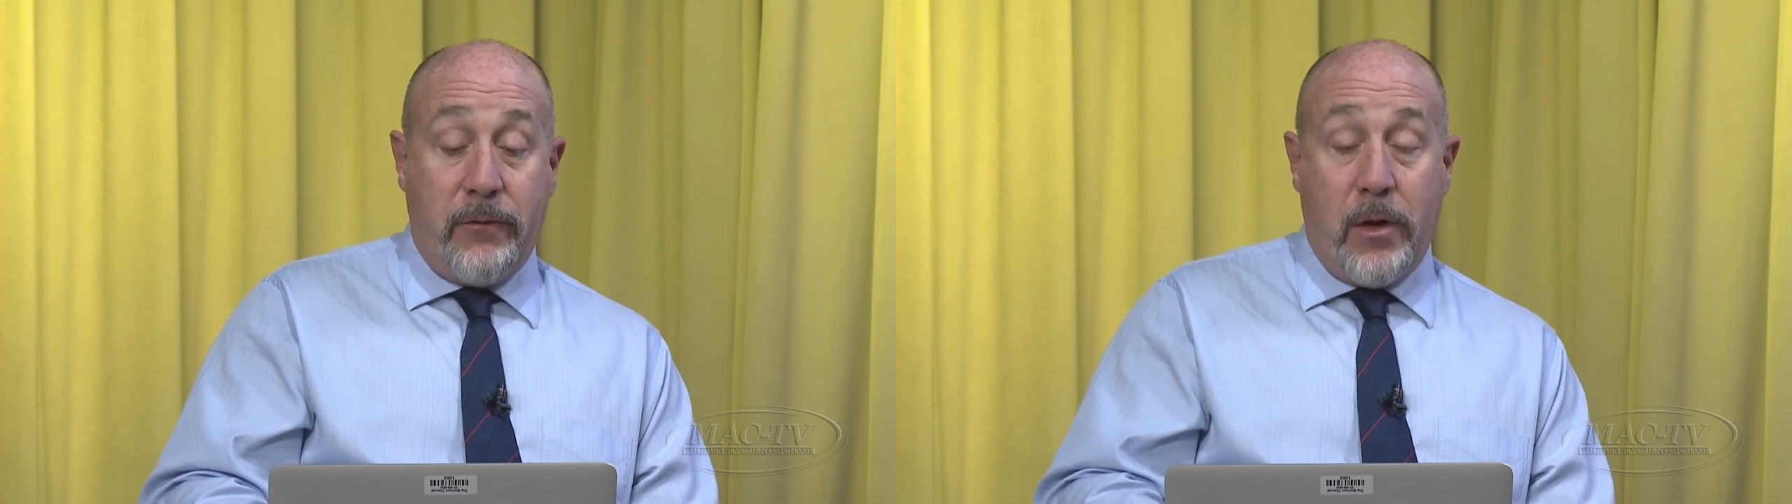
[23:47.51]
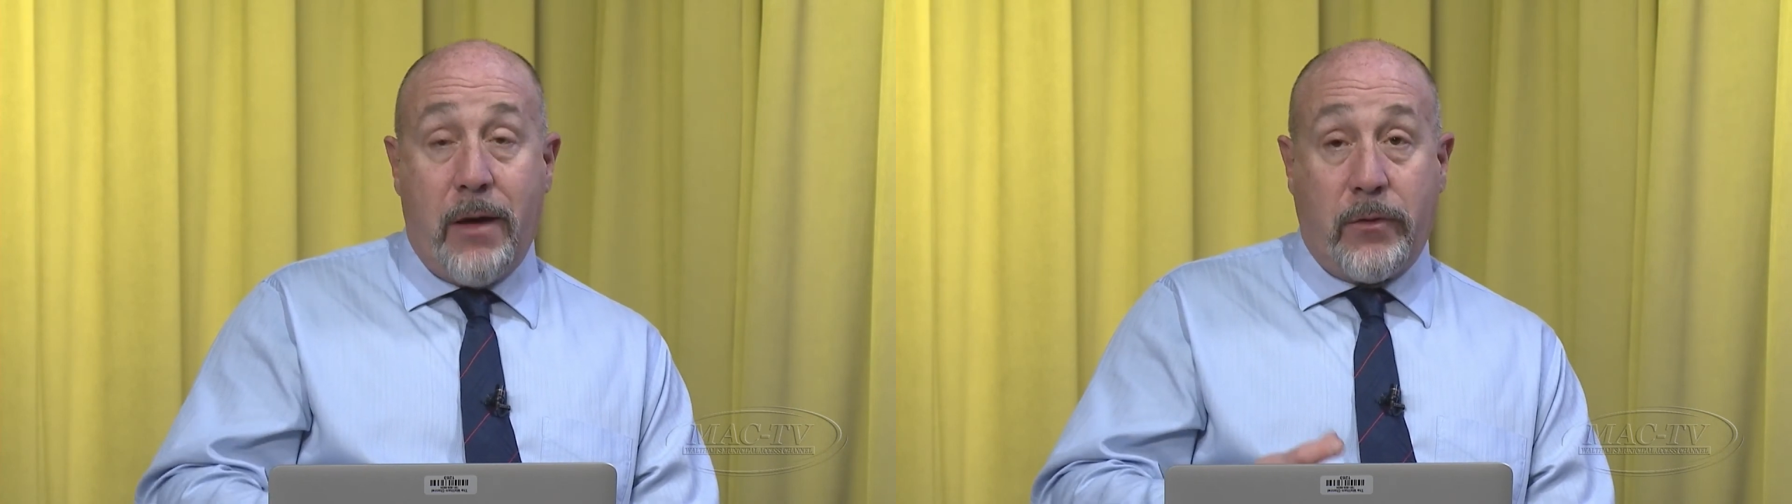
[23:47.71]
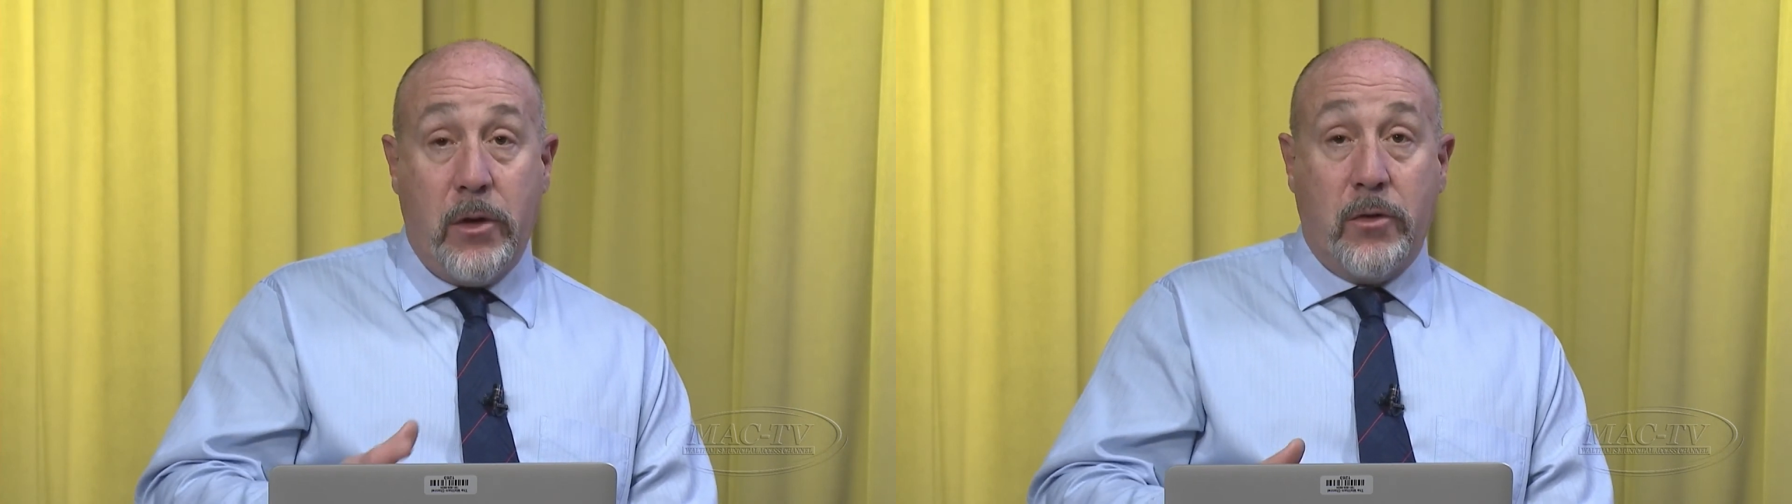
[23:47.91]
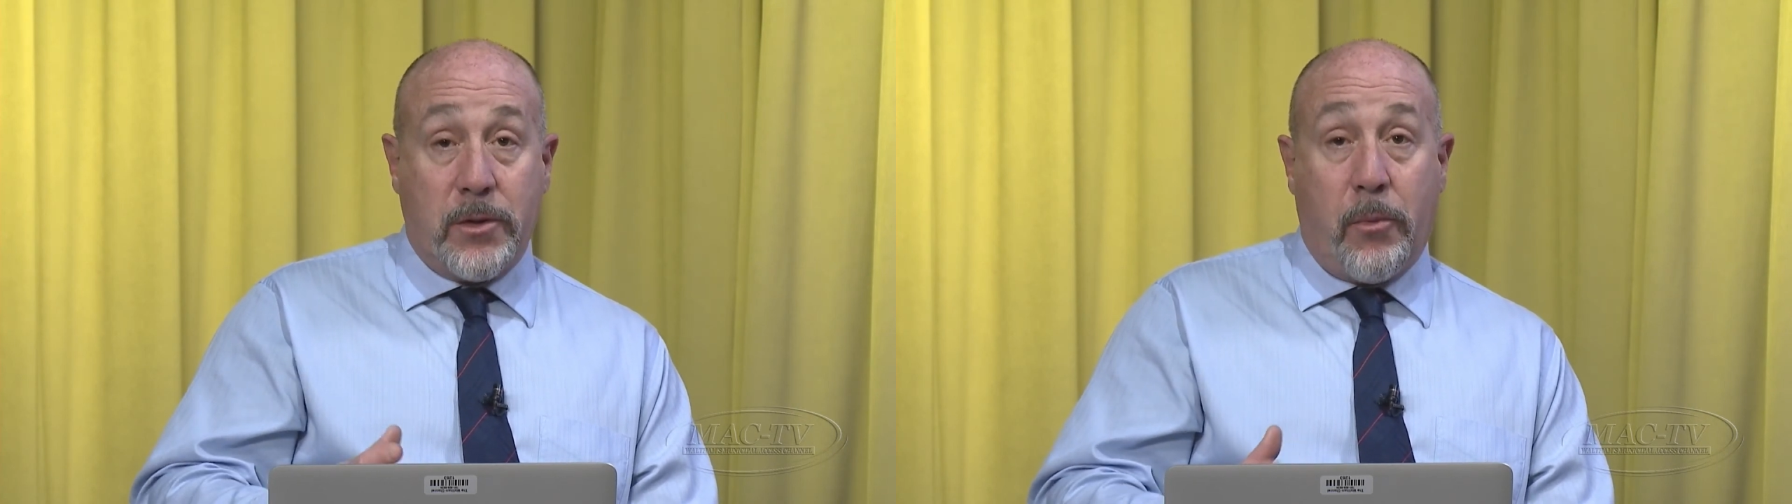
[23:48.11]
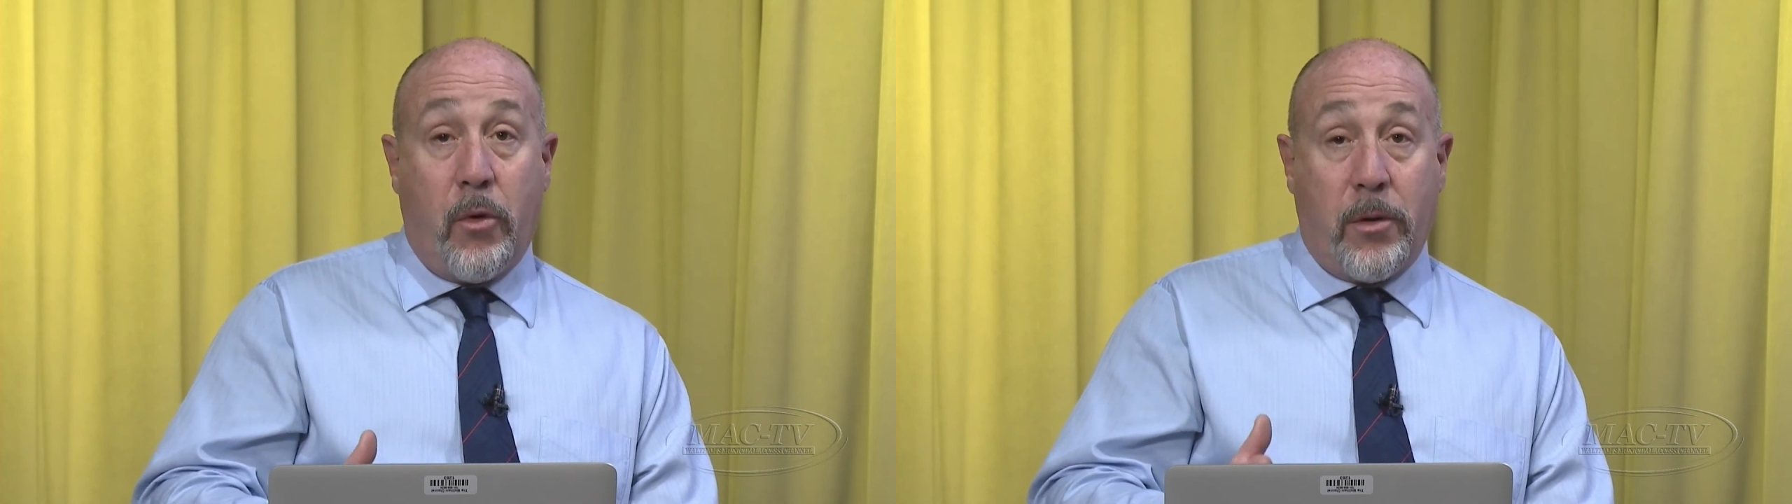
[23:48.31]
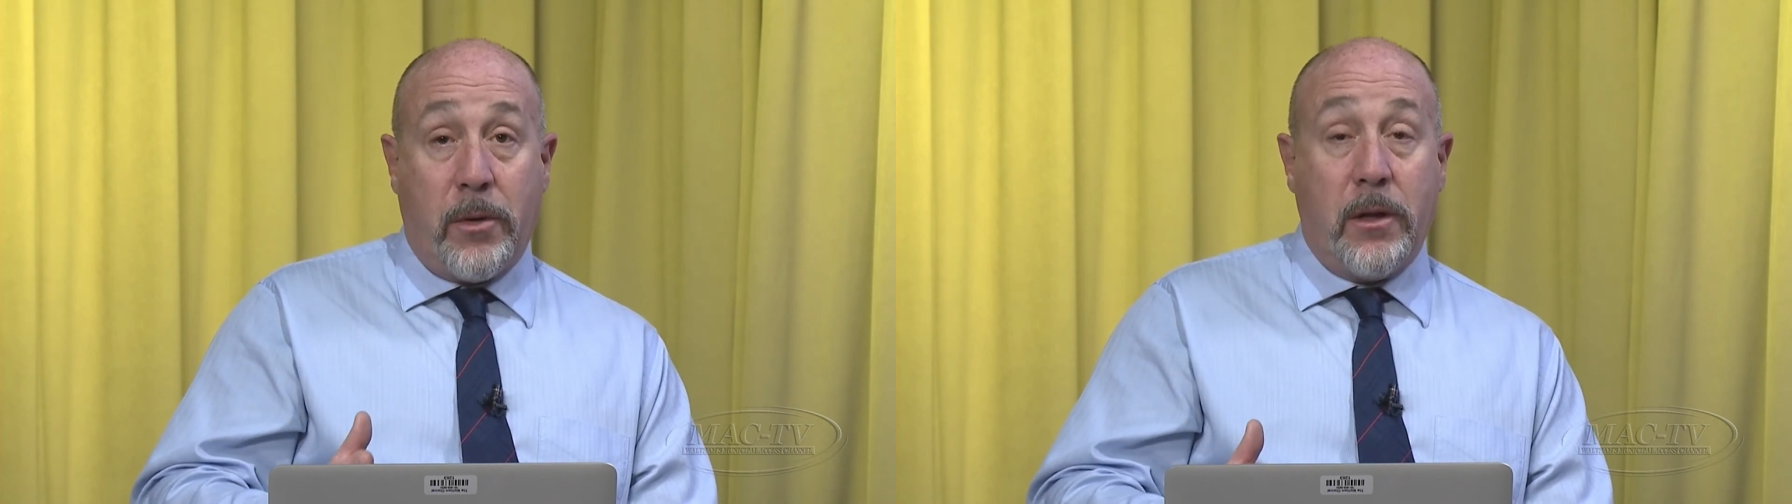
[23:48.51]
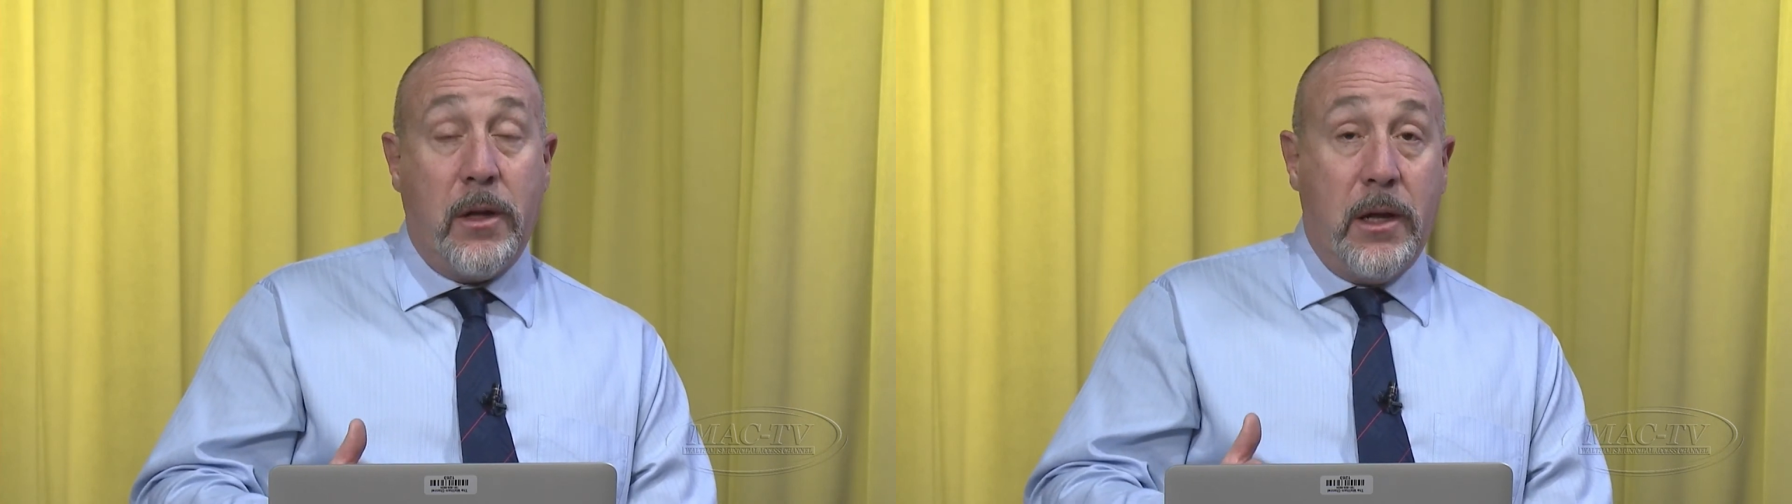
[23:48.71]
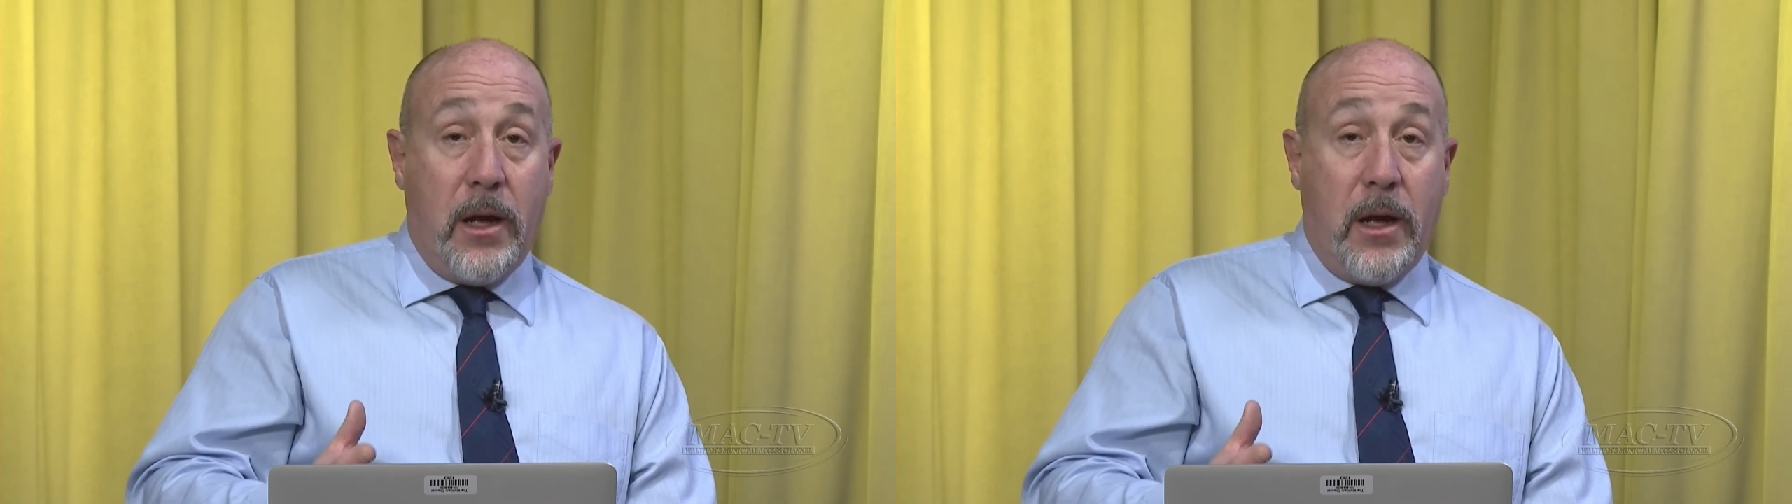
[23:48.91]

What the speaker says: If you have to use a portable